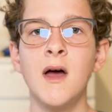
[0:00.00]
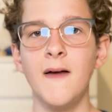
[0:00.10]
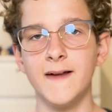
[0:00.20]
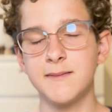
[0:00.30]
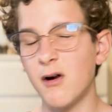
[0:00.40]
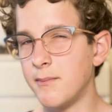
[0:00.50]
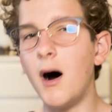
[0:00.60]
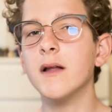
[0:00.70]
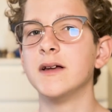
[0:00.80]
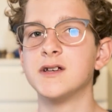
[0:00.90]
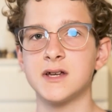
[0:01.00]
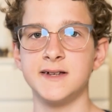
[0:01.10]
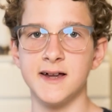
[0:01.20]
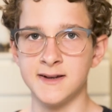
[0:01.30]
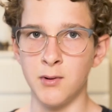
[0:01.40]
And that's probably partly just because he
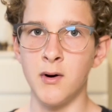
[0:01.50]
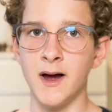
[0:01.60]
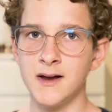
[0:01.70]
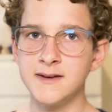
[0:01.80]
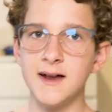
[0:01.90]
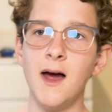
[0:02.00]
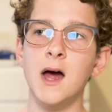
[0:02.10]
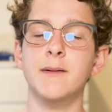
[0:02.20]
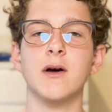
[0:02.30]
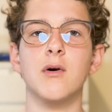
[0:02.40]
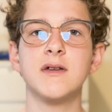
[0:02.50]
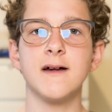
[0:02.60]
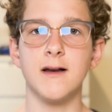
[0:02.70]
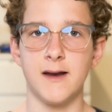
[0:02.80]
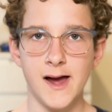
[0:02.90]
has small hands, but it
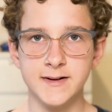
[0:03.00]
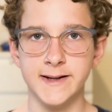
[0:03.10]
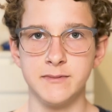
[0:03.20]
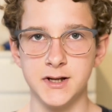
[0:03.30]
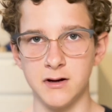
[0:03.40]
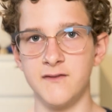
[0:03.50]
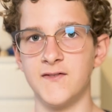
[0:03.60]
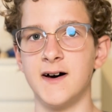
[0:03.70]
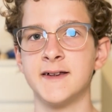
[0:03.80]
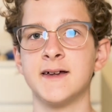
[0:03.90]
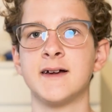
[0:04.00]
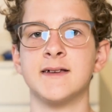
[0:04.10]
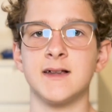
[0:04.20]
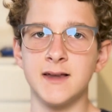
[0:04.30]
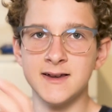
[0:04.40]
also allows him to turn faster, because
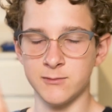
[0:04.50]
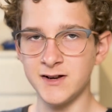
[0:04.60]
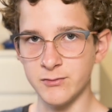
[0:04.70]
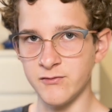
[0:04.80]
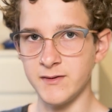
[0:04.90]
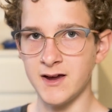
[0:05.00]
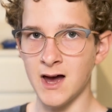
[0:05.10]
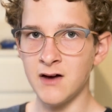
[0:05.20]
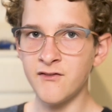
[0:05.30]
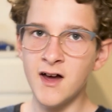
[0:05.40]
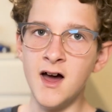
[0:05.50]
the less wrist movement you have,